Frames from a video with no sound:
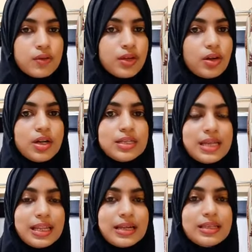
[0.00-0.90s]
So we cannot
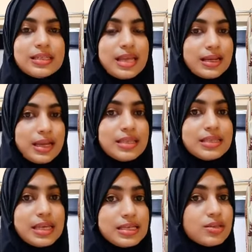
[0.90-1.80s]
say that this
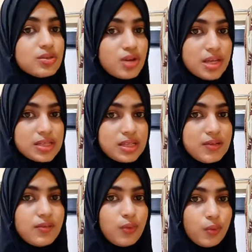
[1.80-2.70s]
sentence is
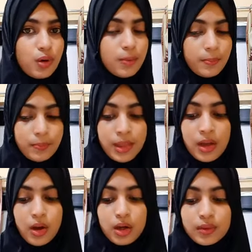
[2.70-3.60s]
transitive verb,
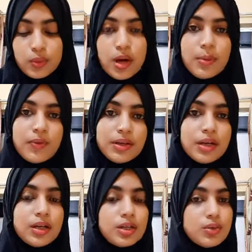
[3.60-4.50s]
or the verb over
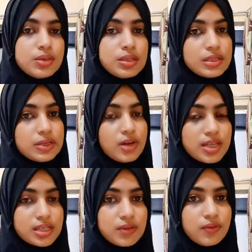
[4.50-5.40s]
here used is a
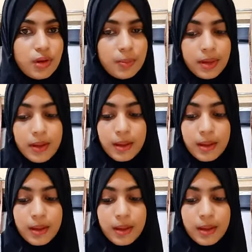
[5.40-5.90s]
transitive verb.